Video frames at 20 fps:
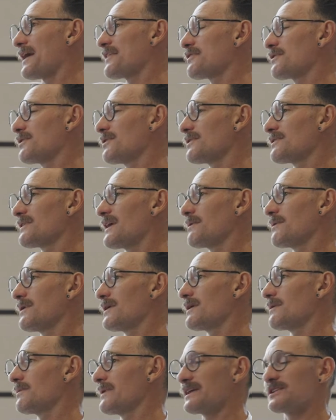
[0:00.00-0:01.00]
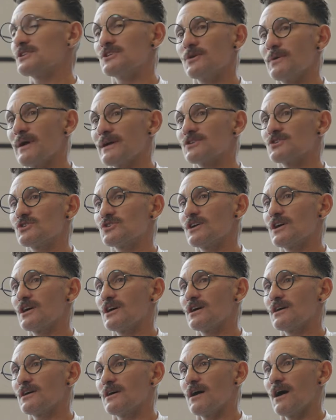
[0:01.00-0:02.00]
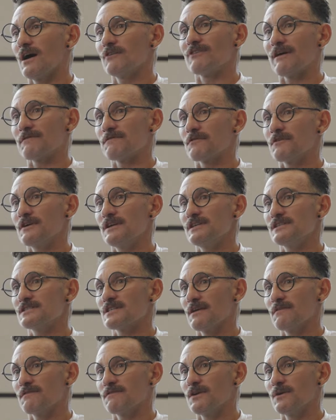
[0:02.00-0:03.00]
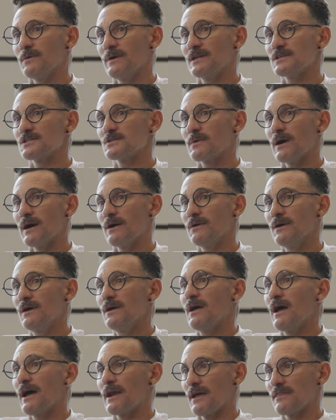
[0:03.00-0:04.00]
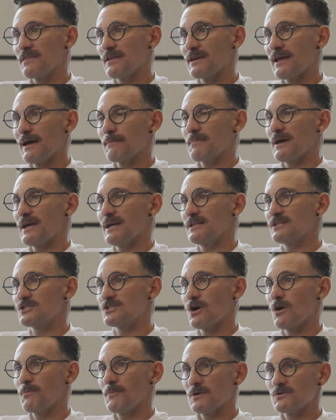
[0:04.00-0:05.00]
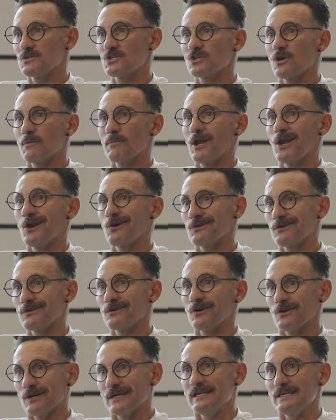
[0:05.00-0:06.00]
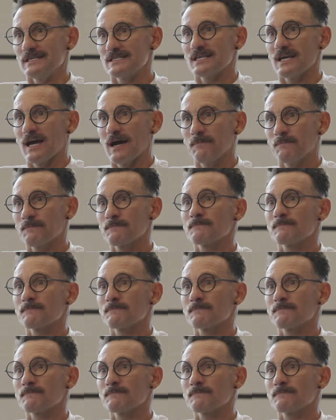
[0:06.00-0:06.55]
And I thought we had 2 extra referees they flew in as well, and I think that made Tomo's job a lot easier.